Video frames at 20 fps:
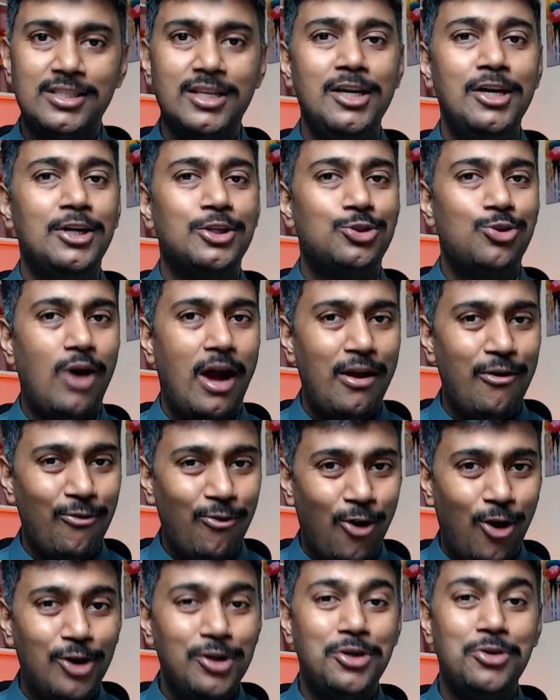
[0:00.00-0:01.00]
So I
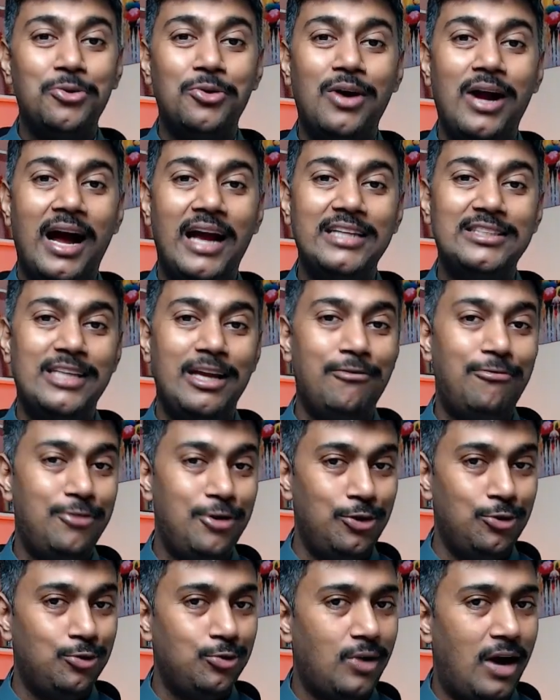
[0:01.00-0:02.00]
want you guys, if
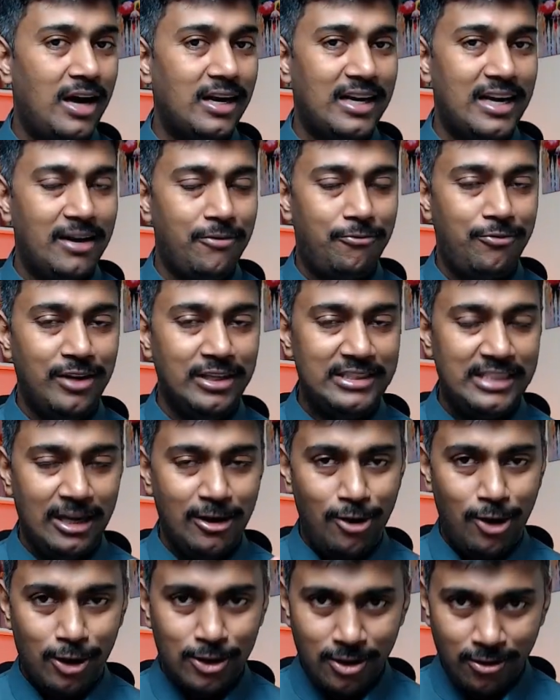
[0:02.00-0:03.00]
you are facing a
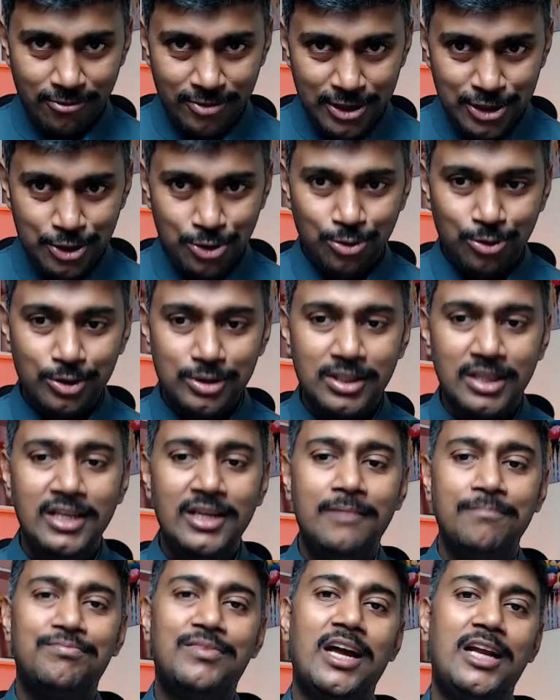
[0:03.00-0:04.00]
lot of issues,
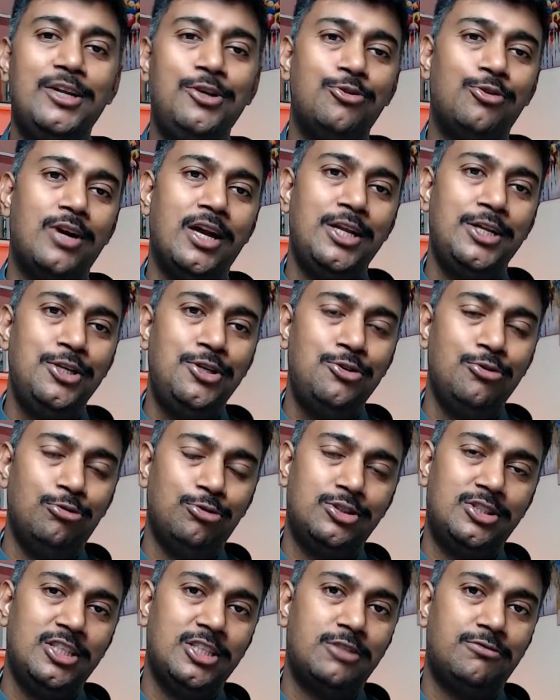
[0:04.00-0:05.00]
then you can use
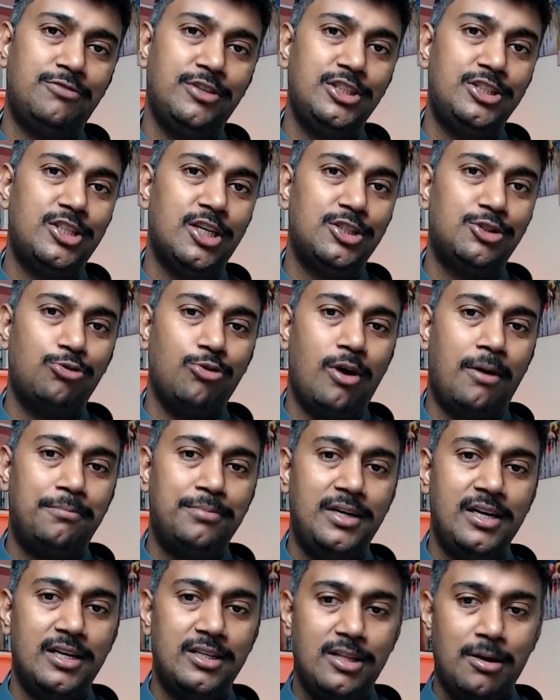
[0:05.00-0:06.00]
this feature to
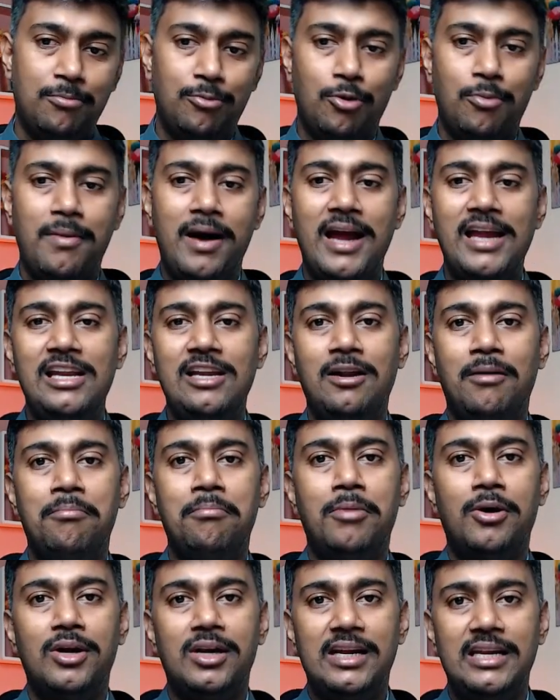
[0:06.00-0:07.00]
update the mobile
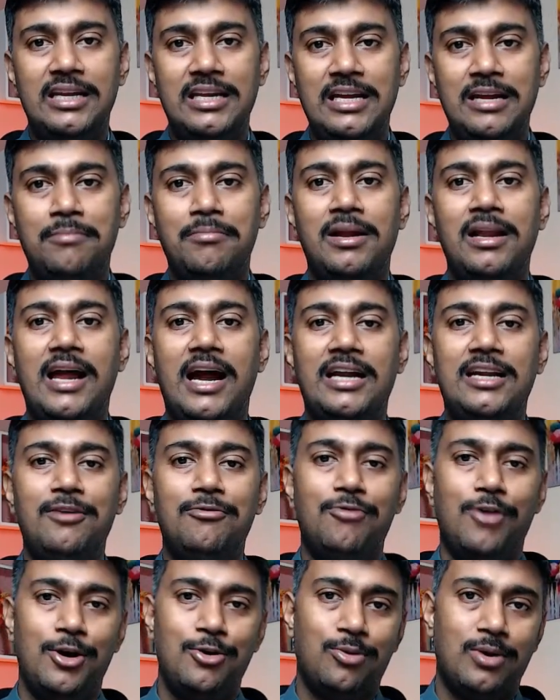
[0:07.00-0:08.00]
number and email ID
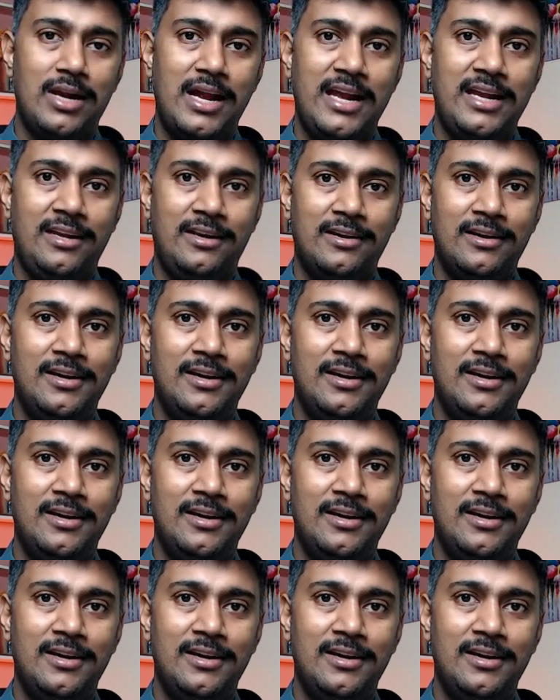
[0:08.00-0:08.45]
for your client.